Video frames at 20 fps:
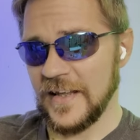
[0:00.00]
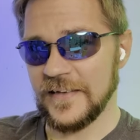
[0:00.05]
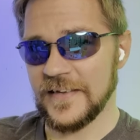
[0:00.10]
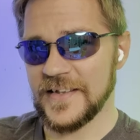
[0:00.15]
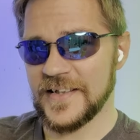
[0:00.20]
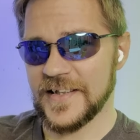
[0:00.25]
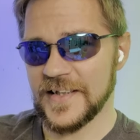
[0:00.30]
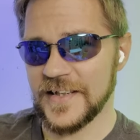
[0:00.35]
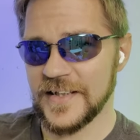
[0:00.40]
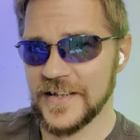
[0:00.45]

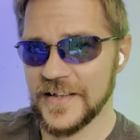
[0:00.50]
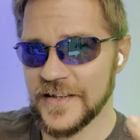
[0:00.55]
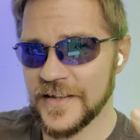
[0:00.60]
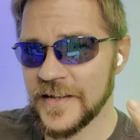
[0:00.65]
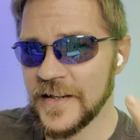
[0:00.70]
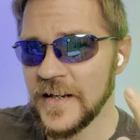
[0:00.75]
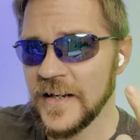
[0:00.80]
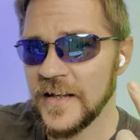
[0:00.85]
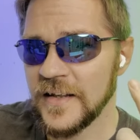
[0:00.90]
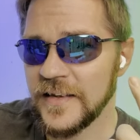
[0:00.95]
This
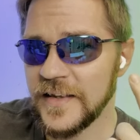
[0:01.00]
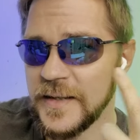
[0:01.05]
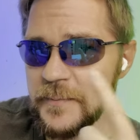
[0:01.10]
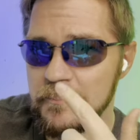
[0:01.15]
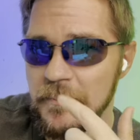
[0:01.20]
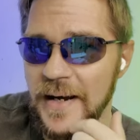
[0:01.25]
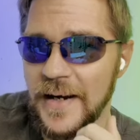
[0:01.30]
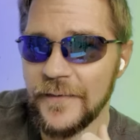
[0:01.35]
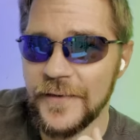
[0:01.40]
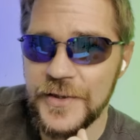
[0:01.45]
is the
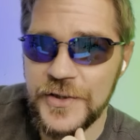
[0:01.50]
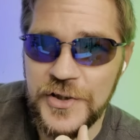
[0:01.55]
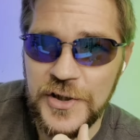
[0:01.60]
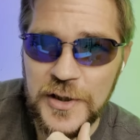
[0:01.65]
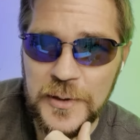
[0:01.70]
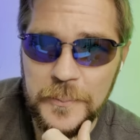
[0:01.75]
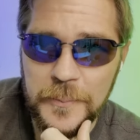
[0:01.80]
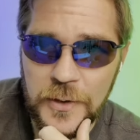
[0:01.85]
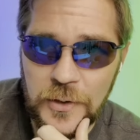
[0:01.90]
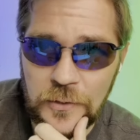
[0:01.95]
Maui
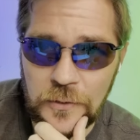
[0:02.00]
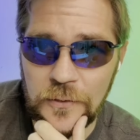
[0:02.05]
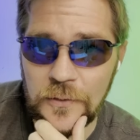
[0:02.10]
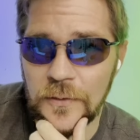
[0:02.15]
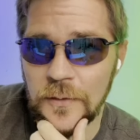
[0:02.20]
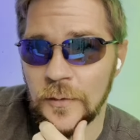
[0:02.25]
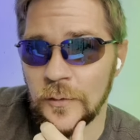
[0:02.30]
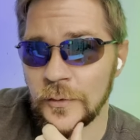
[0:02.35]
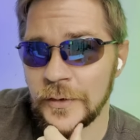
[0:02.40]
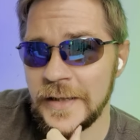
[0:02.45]
Jim
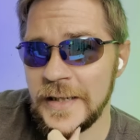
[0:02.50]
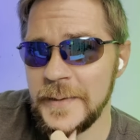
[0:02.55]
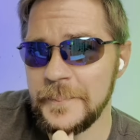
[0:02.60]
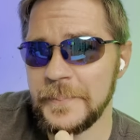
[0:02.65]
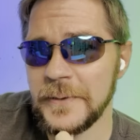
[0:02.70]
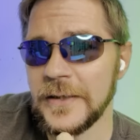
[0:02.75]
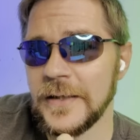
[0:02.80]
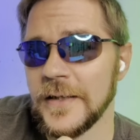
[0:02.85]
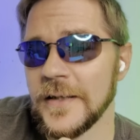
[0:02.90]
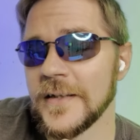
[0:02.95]

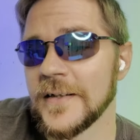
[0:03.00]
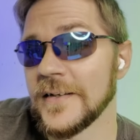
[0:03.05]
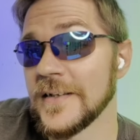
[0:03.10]
Ho'okipa.